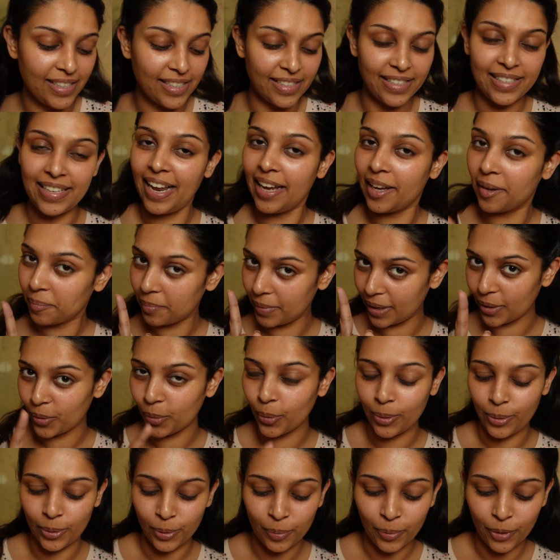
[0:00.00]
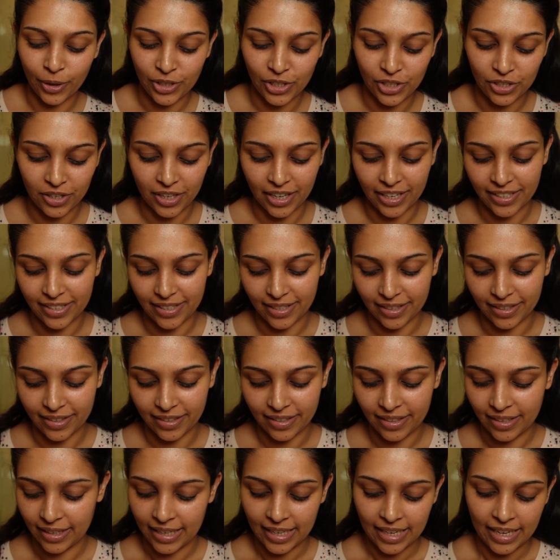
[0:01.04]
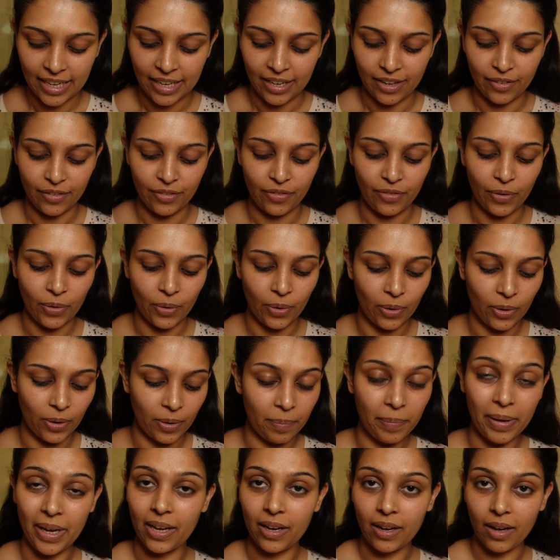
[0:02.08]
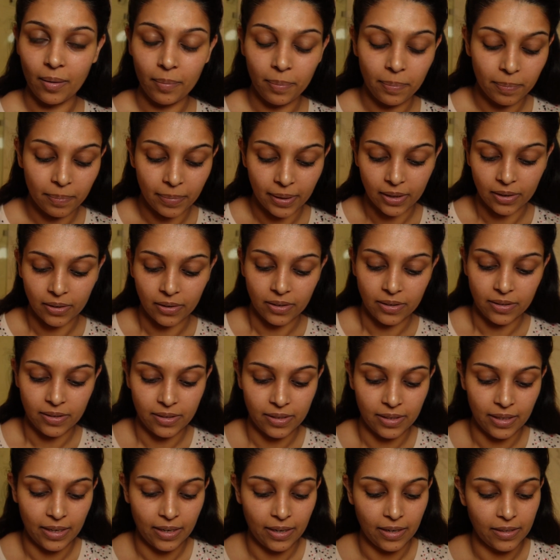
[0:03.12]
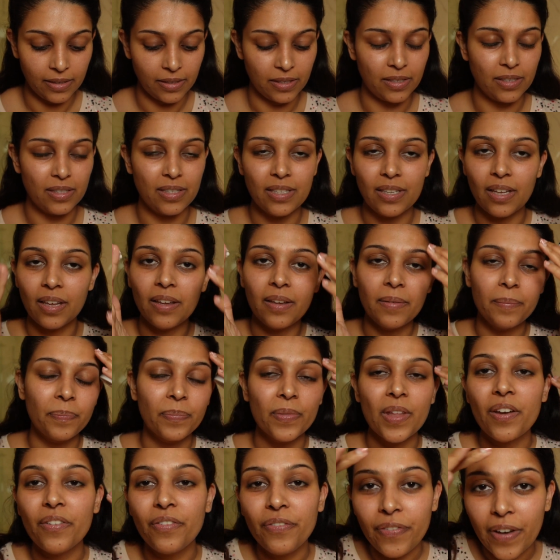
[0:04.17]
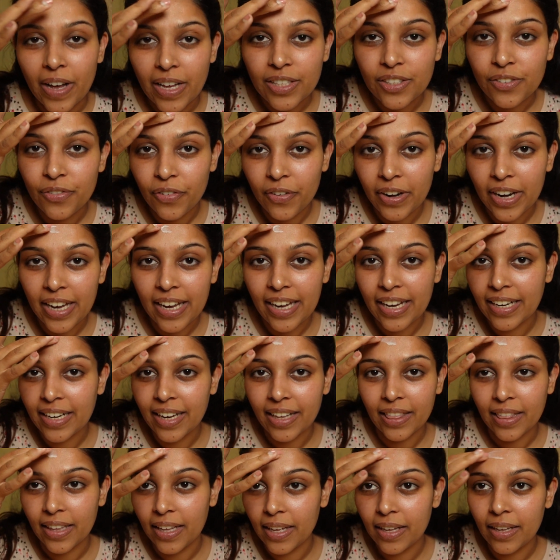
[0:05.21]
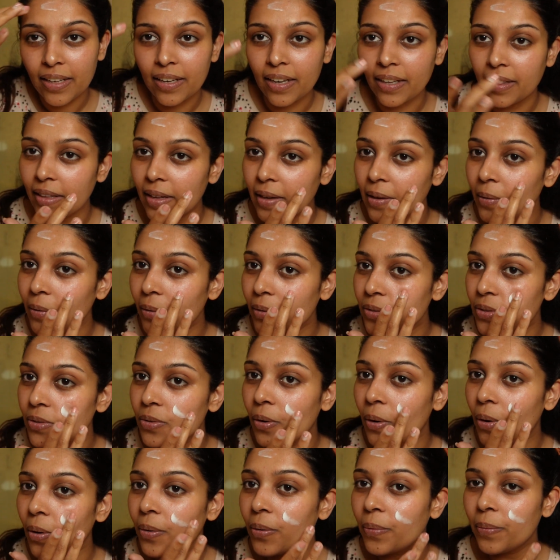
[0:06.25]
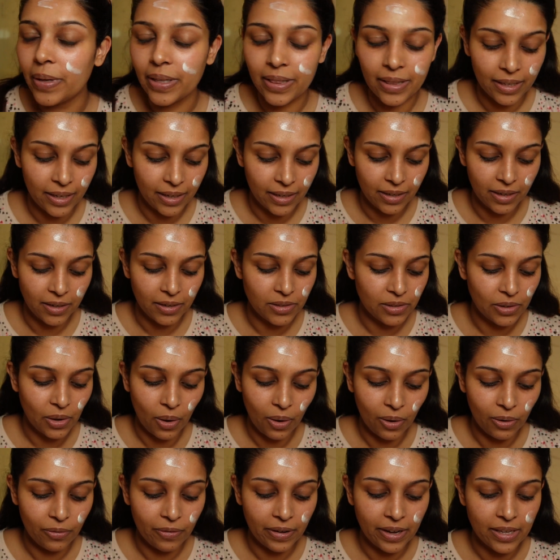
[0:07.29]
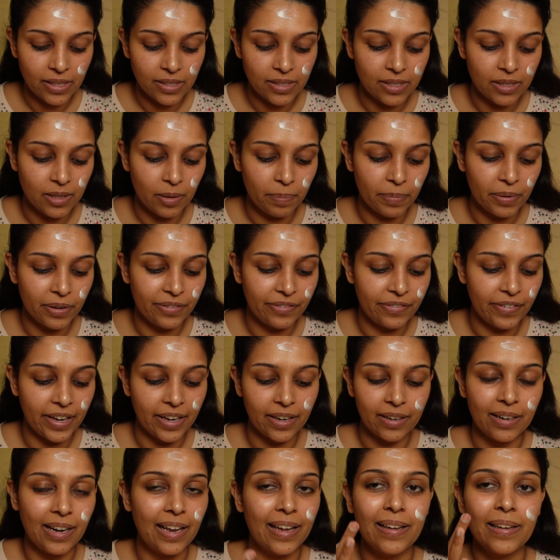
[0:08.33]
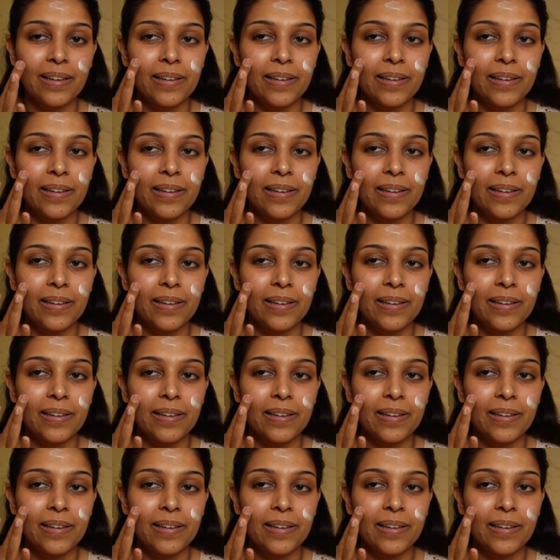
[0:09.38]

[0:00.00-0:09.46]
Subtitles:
is like my go-to moisturizer for makeup because it is just fuss-free, nothing goes wrong with it. It's always the perfect